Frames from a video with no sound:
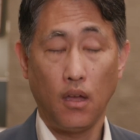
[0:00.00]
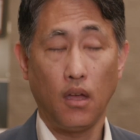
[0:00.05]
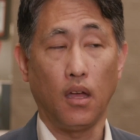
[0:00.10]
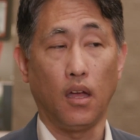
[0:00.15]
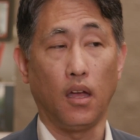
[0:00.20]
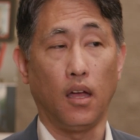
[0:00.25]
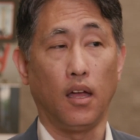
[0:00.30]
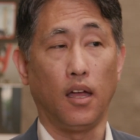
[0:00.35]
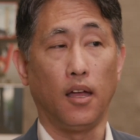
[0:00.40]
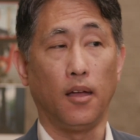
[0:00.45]

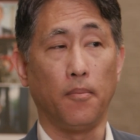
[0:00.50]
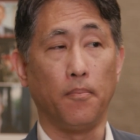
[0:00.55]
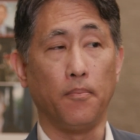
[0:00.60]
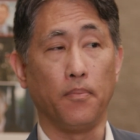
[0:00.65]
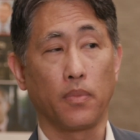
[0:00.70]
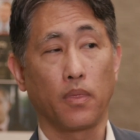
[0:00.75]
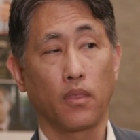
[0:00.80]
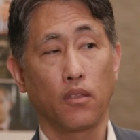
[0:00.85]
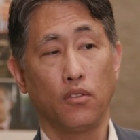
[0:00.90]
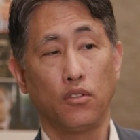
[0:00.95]

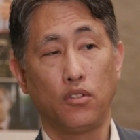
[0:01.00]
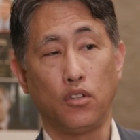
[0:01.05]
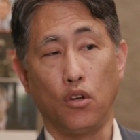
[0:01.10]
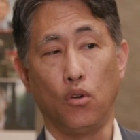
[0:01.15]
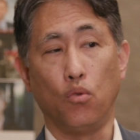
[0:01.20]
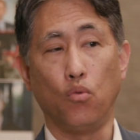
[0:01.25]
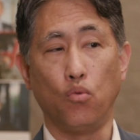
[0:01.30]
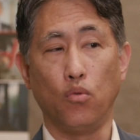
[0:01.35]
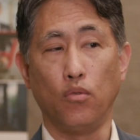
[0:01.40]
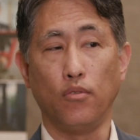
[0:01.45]

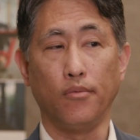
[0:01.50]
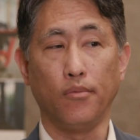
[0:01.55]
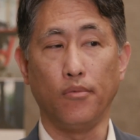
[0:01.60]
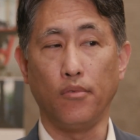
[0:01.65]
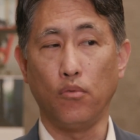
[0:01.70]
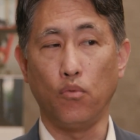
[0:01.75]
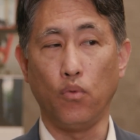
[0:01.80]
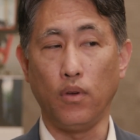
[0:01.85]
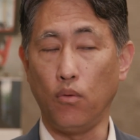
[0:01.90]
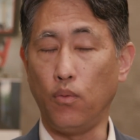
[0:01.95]
So
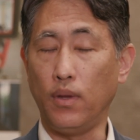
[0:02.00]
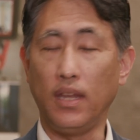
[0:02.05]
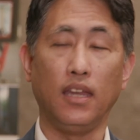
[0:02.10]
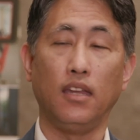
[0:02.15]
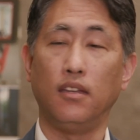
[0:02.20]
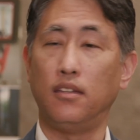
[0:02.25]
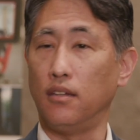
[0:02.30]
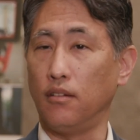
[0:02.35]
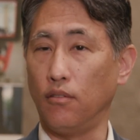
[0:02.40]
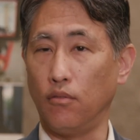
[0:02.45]
we
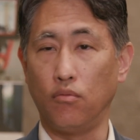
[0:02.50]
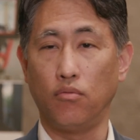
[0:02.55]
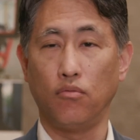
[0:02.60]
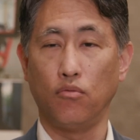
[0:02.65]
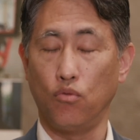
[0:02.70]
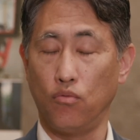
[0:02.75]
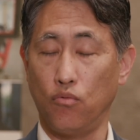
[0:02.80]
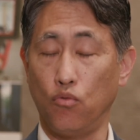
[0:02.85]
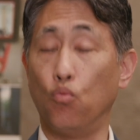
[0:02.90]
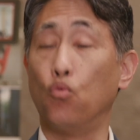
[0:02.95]
need to
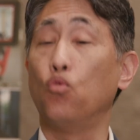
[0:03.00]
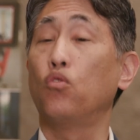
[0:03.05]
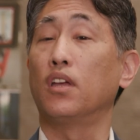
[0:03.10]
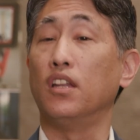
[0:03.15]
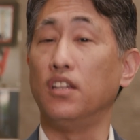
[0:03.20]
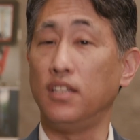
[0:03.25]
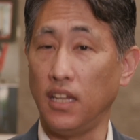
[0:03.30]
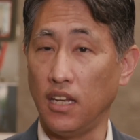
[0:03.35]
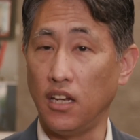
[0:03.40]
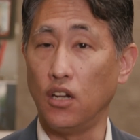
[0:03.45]

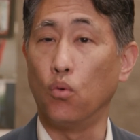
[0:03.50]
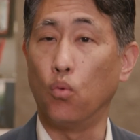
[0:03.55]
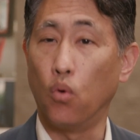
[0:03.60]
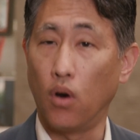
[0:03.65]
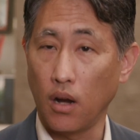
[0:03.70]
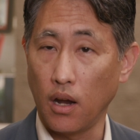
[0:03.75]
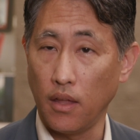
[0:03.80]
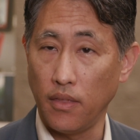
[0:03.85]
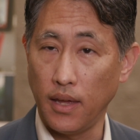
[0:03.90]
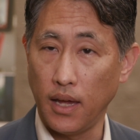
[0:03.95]
continue to
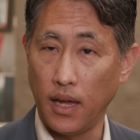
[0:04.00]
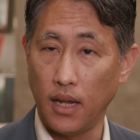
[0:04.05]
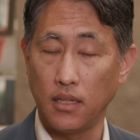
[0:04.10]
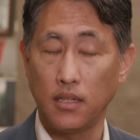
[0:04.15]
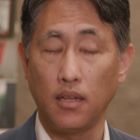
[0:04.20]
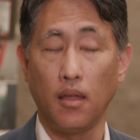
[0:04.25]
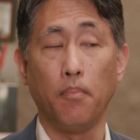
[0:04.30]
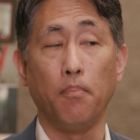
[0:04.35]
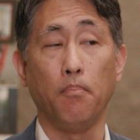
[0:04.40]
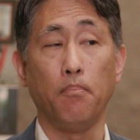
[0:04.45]
work on
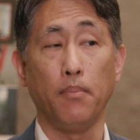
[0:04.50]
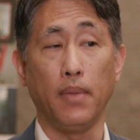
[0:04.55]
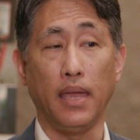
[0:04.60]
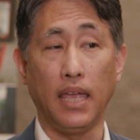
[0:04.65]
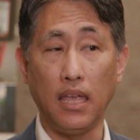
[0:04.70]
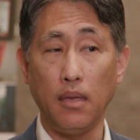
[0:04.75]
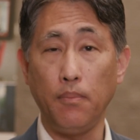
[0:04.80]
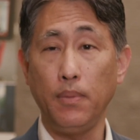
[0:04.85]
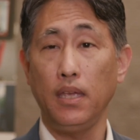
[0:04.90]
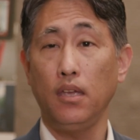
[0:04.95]
that,
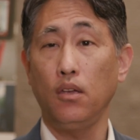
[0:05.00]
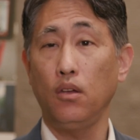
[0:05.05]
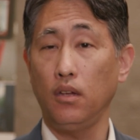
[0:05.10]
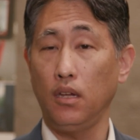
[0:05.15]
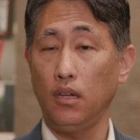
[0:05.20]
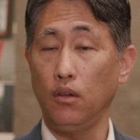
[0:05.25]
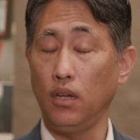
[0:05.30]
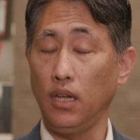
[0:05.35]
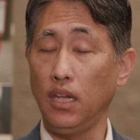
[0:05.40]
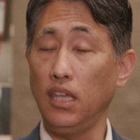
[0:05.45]

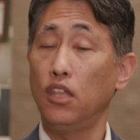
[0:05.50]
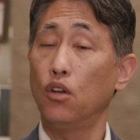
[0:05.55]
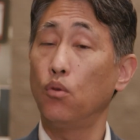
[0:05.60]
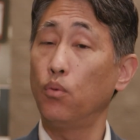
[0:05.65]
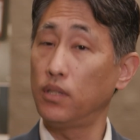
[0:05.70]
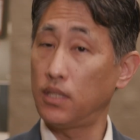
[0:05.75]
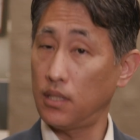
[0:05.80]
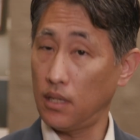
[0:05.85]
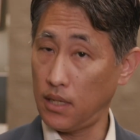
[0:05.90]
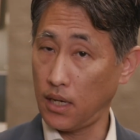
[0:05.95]
maybe either
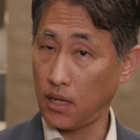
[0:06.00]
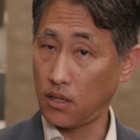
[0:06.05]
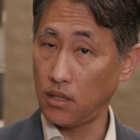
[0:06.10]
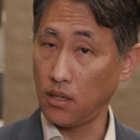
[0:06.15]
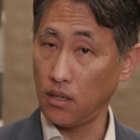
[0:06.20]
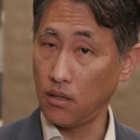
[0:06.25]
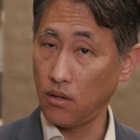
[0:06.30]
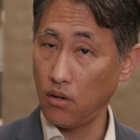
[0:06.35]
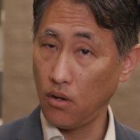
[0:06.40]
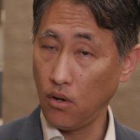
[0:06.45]
with
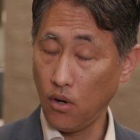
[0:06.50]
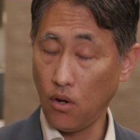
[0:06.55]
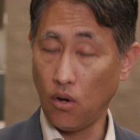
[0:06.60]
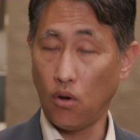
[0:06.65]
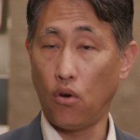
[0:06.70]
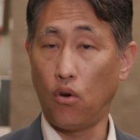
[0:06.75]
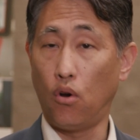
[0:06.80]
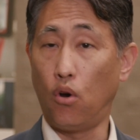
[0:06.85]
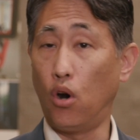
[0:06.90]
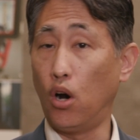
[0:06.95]
selection
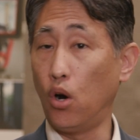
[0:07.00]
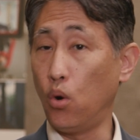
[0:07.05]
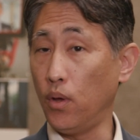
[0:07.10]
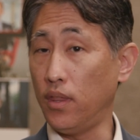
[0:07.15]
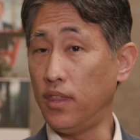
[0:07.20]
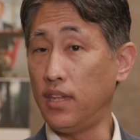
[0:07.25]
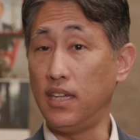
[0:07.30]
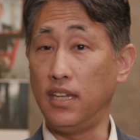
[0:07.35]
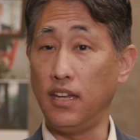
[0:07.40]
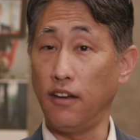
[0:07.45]
or
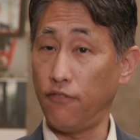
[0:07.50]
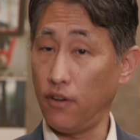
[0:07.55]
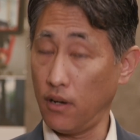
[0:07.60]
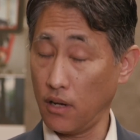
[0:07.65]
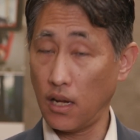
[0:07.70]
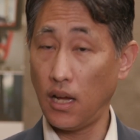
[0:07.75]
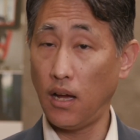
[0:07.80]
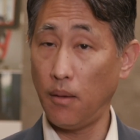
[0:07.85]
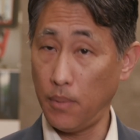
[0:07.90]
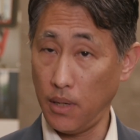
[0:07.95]
with
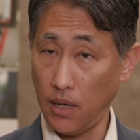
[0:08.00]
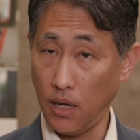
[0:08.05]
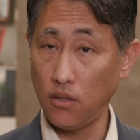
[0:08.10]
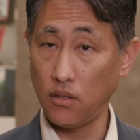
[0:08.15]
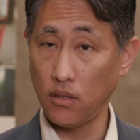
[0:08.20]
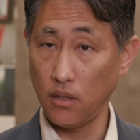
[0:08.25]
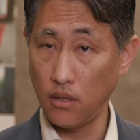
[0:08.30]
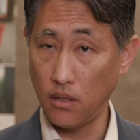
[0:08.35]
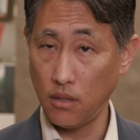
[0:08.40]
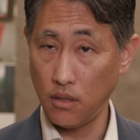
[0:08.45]
different
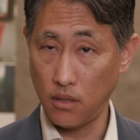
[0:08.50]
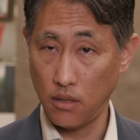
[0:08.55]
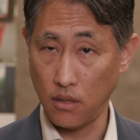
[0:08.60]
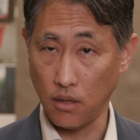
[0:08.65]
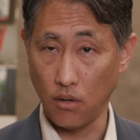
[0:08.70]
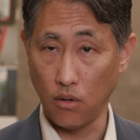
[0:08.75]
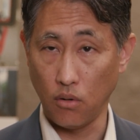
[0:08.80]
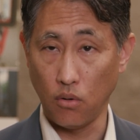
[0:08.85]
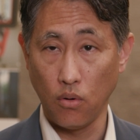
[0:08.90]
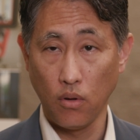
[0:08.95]
combinations.
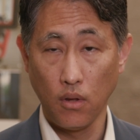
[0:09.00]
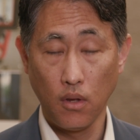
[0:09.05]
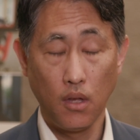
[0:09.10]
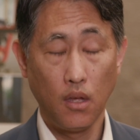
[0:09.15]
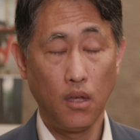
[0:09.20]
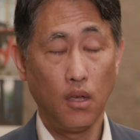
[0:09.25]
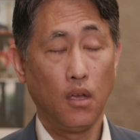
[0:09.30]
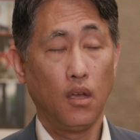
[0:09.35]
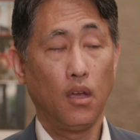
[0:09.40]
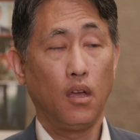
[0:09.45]
So
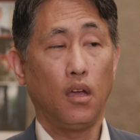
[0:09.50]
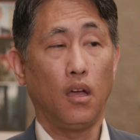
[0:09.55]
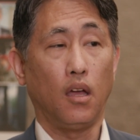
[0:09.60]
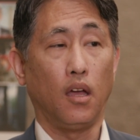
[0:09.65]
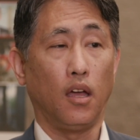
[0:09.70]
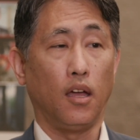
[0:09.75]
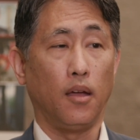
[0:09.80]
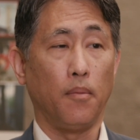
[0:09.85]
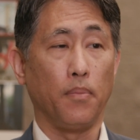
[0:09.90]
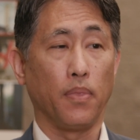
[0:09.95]

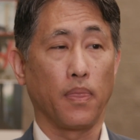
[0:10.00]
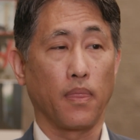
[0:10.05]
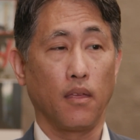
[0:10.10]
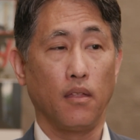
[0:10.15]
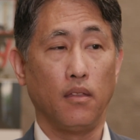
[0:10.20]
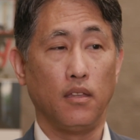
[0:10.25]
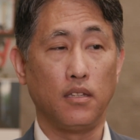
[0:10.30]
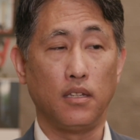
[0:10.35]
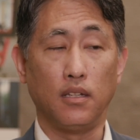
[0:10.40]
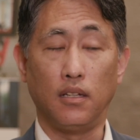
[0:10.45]

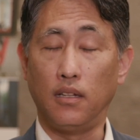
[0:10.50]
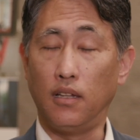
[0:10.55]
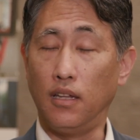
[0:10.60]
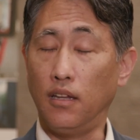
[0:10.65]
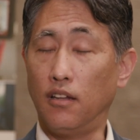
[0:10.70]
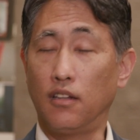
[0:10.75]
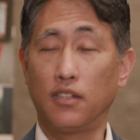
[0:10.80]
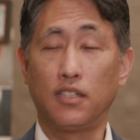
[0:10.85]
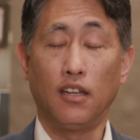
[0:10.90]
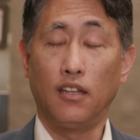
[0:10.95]
this is a
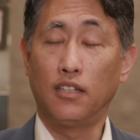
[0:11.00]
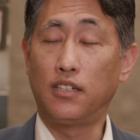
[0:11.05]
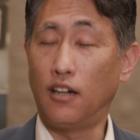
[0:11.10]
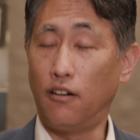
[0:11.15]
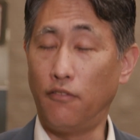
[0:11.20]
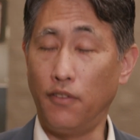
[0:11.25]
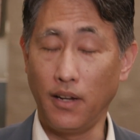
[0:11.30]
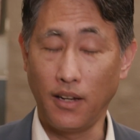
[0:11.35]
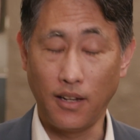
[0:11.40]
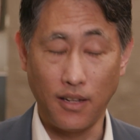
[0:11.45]
little
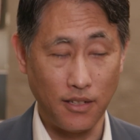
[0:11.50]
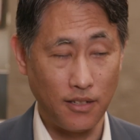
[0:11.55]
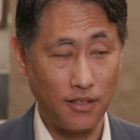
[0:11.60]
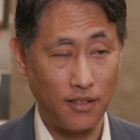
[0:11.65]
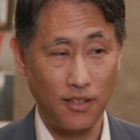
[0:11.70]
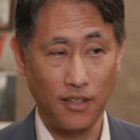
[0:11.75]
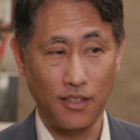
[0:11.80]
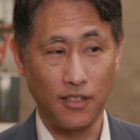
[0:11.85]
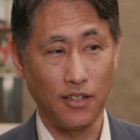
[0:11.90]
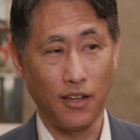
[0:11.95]
self-serving
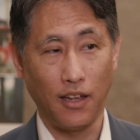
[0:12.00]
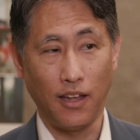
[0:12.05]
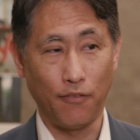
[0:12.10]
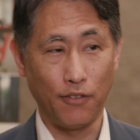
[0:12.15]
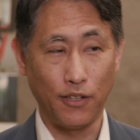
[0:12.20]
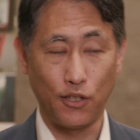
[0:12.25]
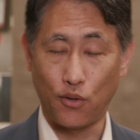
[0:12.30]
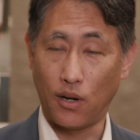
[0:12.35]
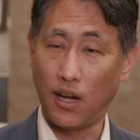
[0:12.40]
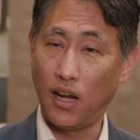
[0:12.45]
because I have
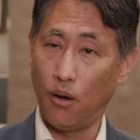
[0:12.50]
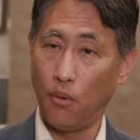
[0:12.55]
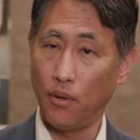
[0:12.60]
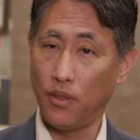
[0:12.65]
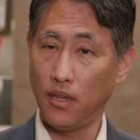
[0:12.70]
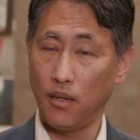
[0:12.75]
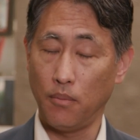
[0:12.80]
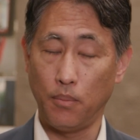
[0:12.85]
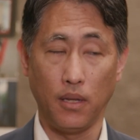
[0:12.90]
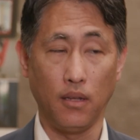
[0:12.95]
a trial
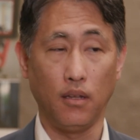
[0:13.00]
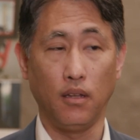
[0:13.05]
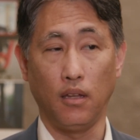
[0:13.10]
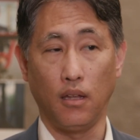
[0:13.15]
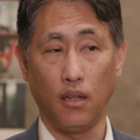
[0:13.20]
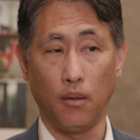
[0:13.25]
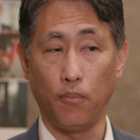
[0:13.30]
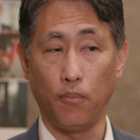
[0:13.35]
with it, but